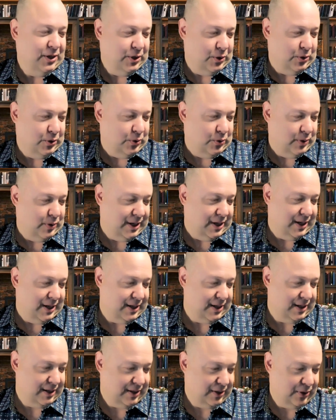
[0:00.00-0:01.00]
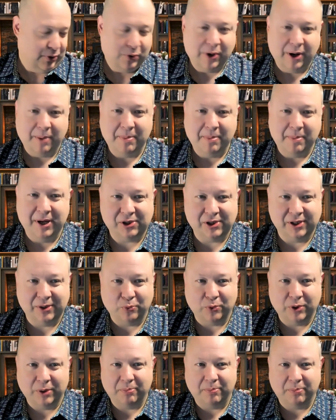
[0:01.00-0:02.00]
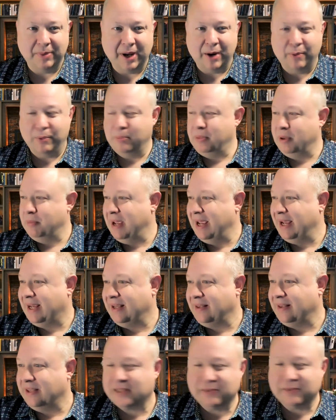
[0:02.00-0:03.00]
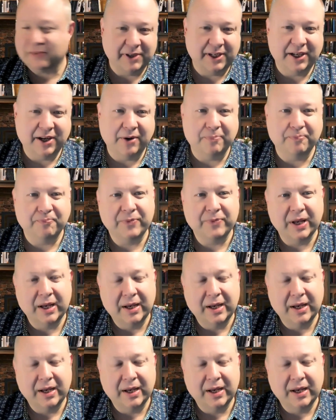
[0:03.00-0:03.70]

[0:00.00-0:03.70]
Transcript: who I mentioned would be making this video.